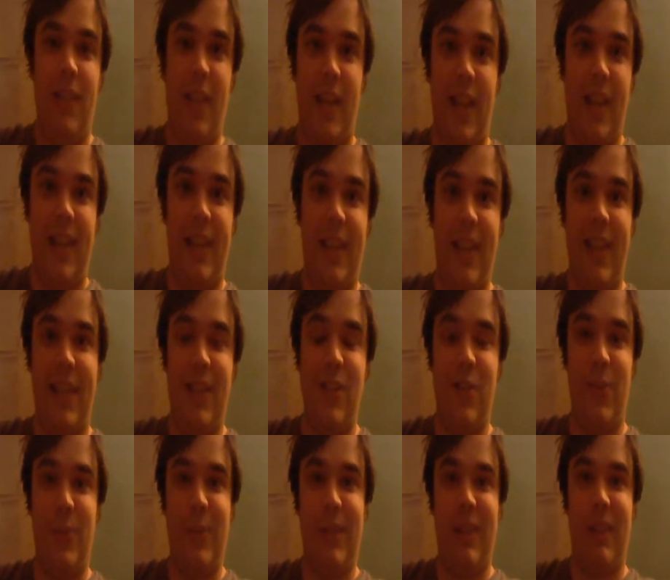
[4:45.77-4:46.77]
I like
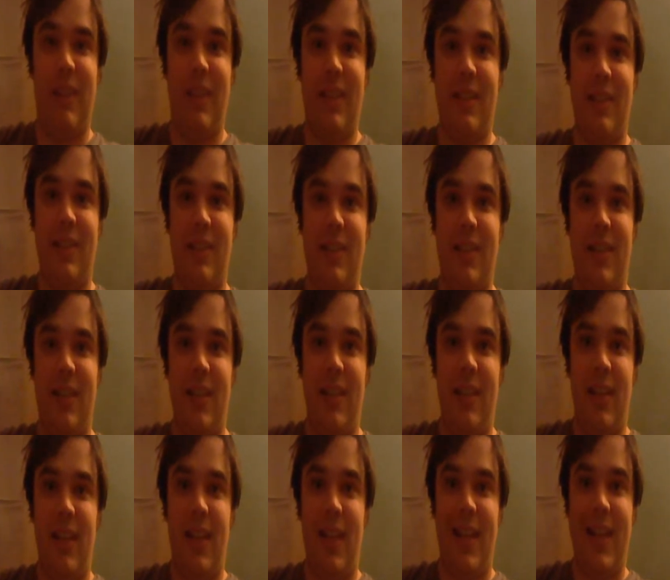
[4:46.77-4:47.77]
doing this,
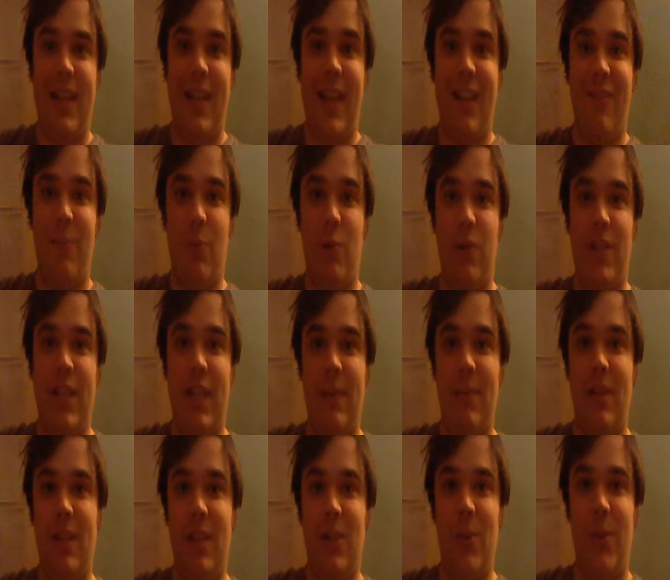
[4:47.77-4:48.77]
and I have more time
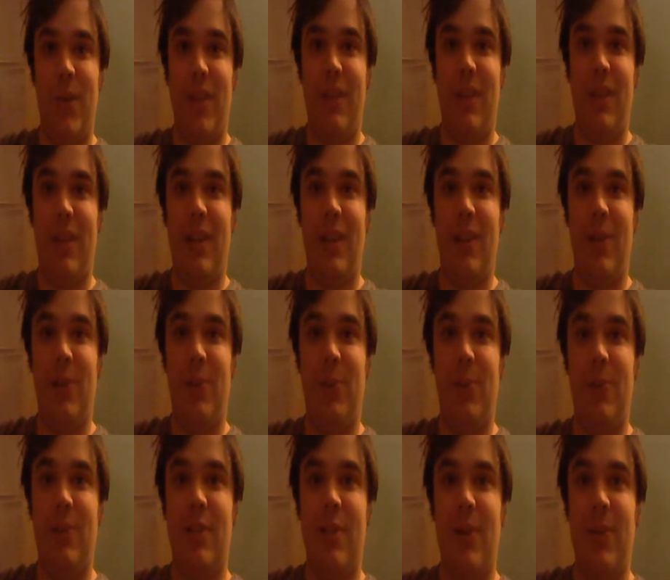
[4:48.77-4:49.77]
to do it than you,
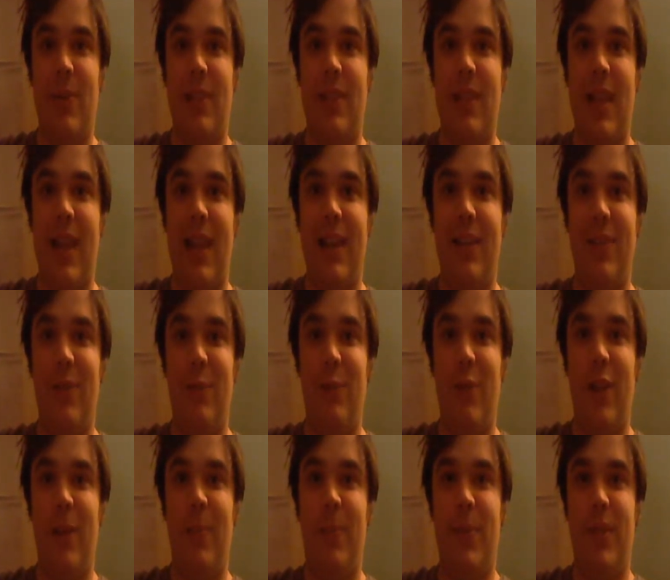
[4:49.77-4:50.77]
so it's kind of
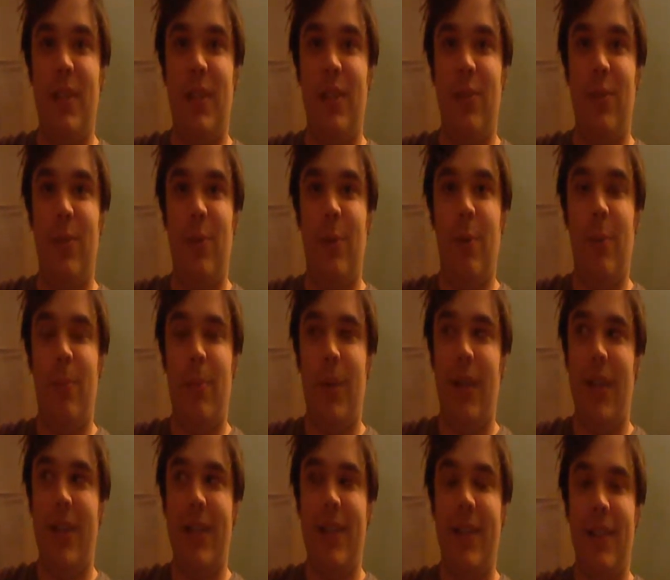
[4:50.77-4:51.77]
up to you,
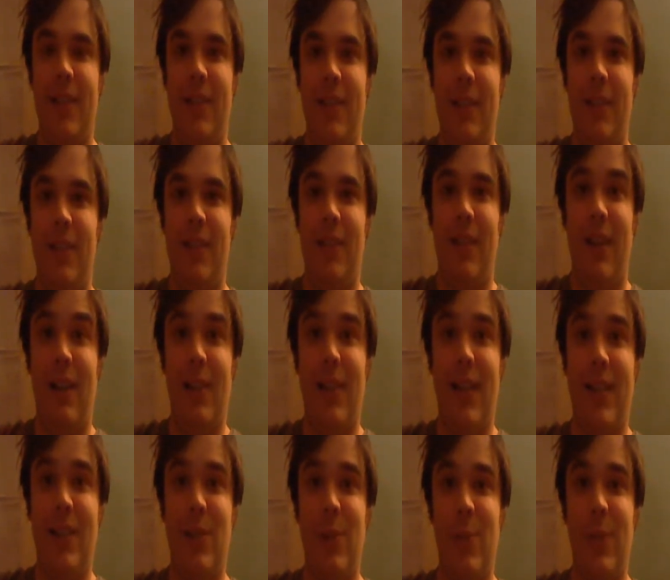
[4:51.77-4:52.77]
but I
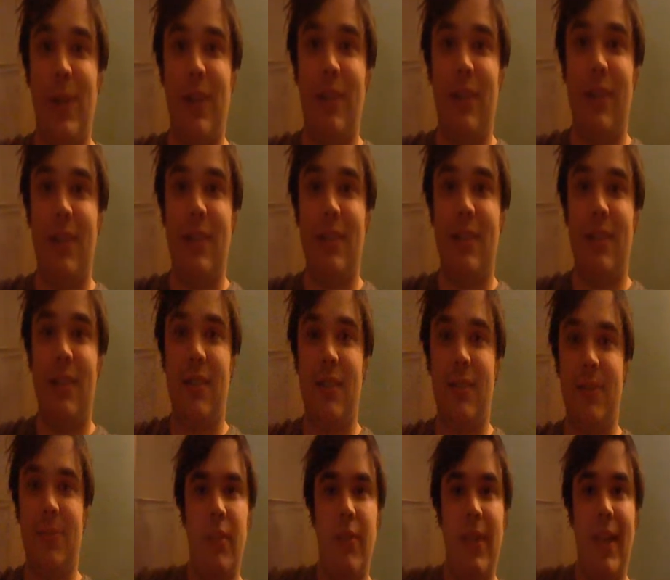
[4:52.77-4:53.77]
like doing this.
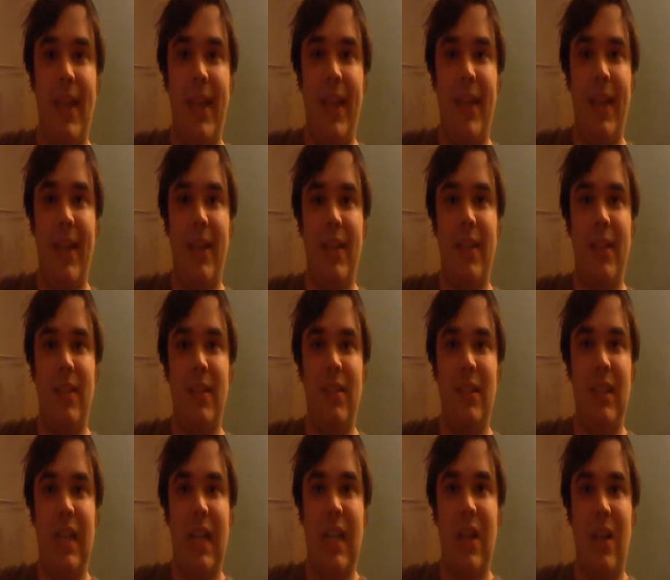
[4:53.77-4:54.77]
So yeah,
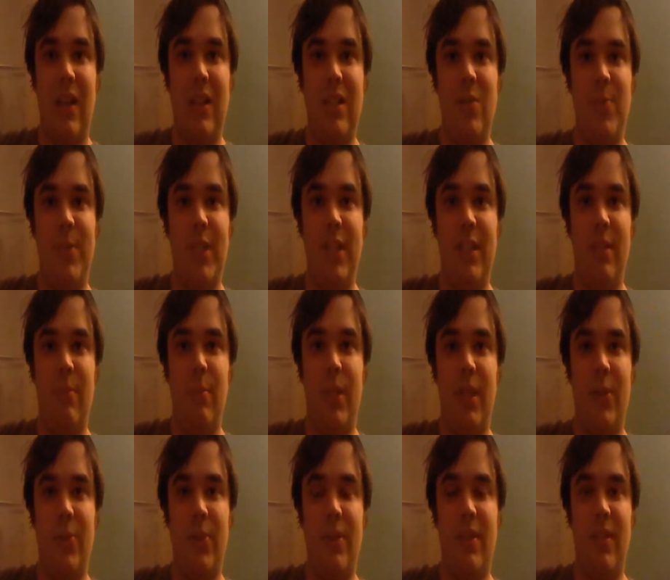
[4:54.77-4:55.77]
talk to me
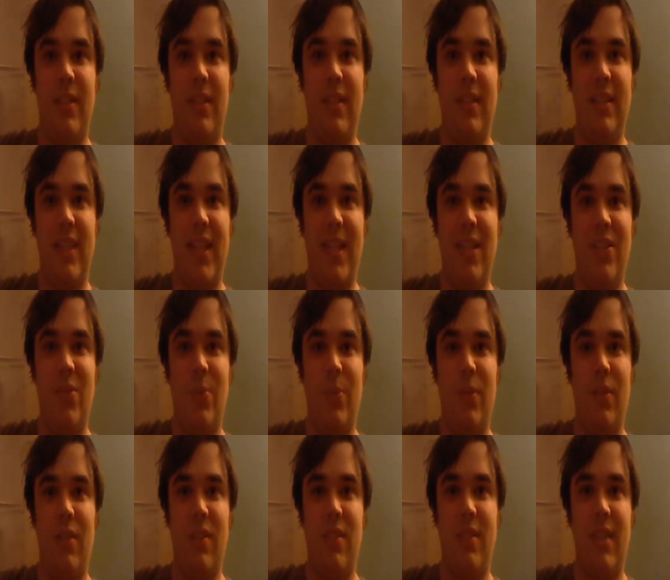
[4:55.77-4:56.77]
about
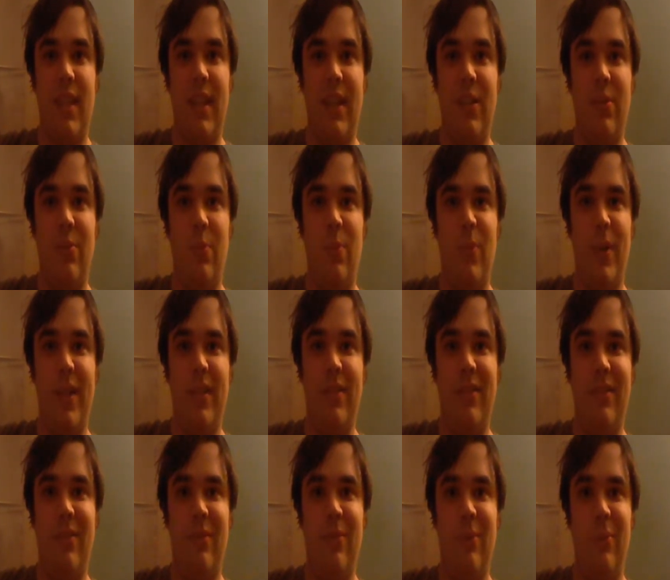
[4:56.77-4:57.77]
schedules and
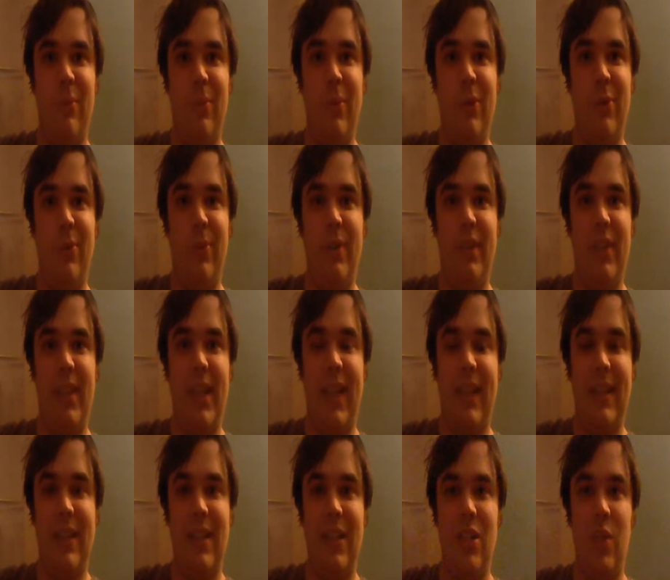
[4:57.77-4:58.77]
what you would
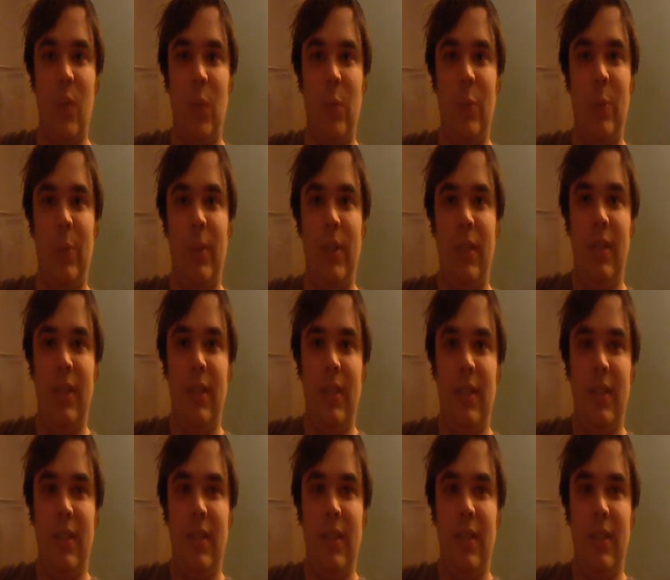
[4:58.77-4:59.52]
like to do.